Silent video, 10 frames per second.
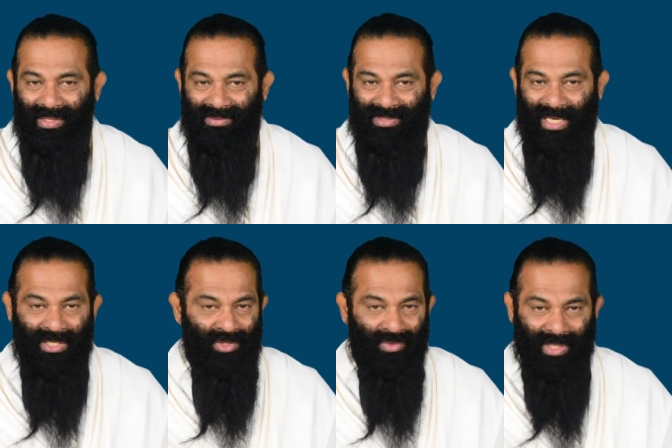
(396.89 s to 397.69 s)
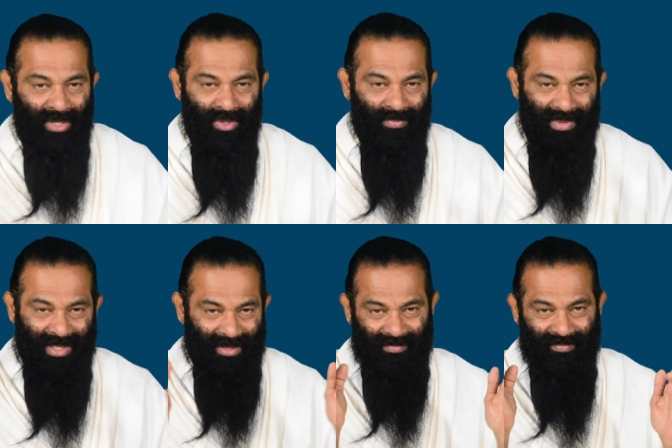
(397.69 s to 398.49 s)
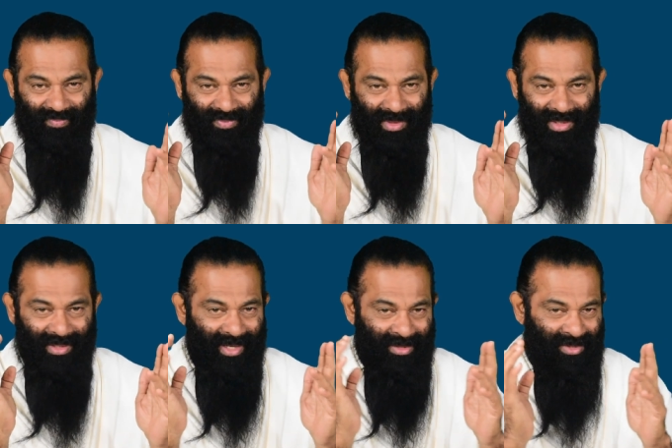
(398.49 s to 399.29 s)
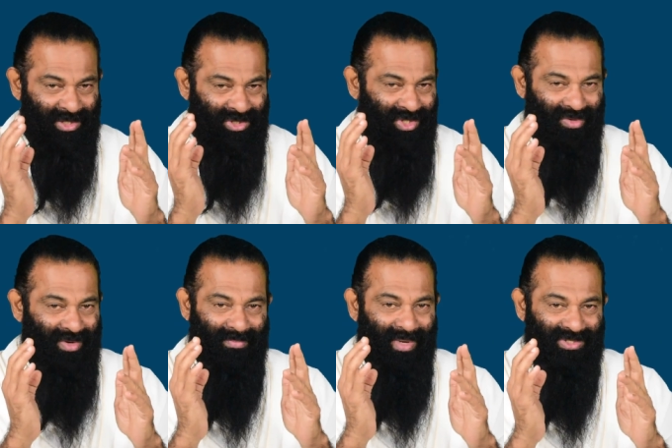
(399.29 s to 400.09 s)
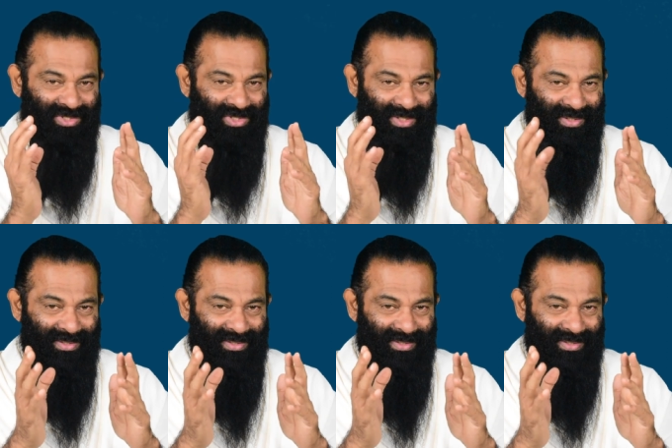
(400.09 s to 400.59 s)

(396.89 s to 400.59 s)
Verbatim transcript: then you cannot become a teacher or a master.